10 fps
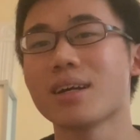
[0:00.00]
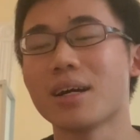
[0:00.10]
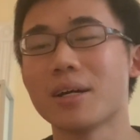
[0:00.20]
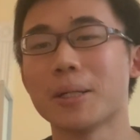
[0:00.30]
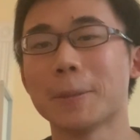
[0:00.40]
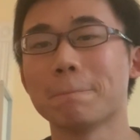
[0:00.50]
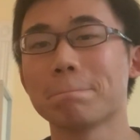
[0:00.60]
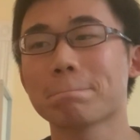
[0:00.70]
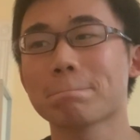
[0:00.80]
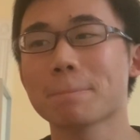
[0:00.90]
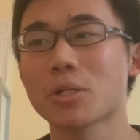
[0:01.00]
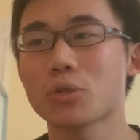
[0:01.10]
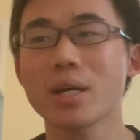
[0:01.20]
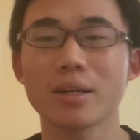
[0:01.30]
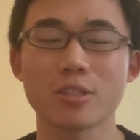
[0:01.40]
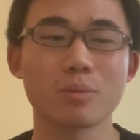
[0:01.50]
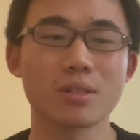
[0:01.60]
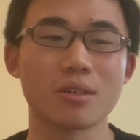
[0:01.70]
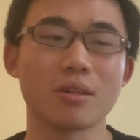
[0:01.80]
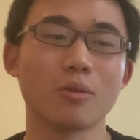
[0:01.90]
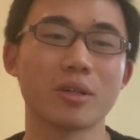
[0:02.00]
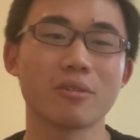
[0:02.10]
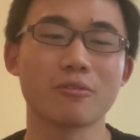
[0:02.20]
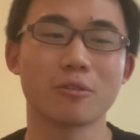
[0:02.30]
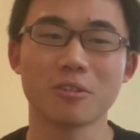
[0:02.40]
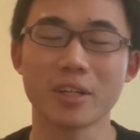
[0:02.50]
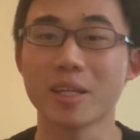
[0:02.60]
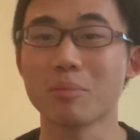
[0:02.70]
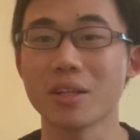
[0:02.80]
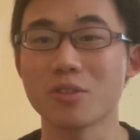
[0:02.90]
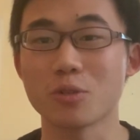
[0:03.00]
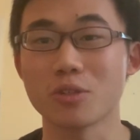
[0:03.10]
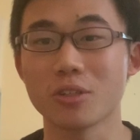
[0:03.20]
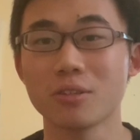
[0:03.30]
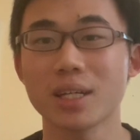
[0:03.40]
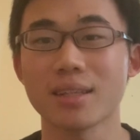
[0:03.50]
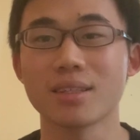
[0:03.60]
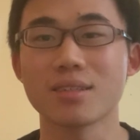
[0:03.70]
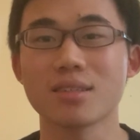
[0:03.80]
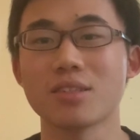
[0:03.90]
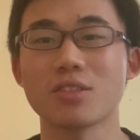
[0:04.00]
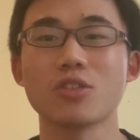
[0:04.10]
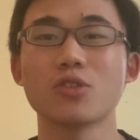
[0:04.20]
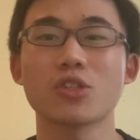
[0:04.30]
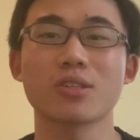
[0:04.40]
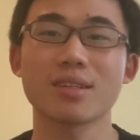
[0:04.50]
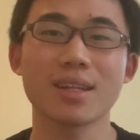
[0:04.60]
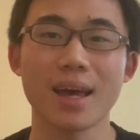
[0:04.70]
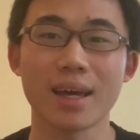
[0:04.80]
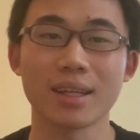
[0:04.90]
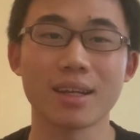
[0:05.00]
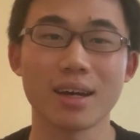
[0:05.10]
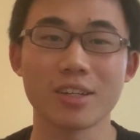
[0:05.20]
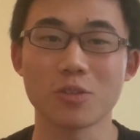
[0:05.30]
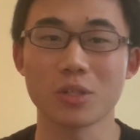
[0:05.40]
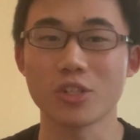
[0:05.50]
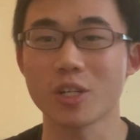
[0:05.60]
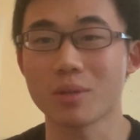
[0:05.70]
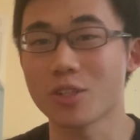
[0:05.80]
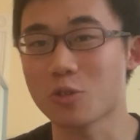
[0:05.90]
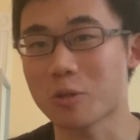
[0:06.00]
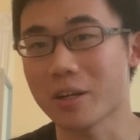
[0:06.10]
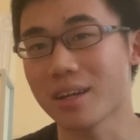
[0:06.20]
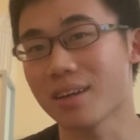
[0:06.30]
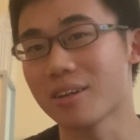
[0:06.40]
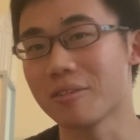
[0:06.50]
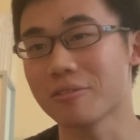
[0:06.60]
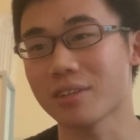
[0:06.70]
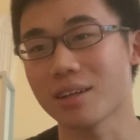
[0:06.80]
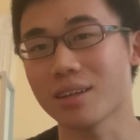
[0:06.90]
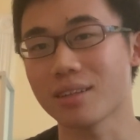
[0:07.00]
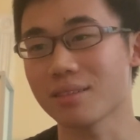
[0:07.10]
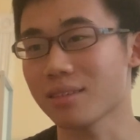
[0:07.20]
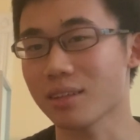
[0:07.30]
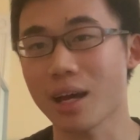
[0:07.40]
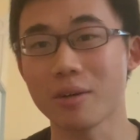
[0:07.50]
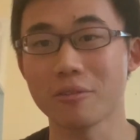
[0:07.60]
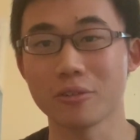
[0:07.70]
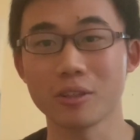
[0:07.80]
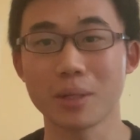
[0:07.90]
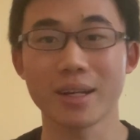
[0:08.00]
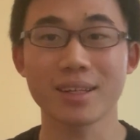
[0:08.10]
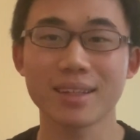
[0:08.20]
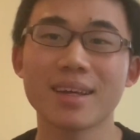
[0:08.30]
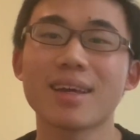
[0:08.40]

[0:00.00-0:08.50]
Um, so yeah, it's been a wonderful eight months or so at this institution and I just want to share my story of um, how I feel about it.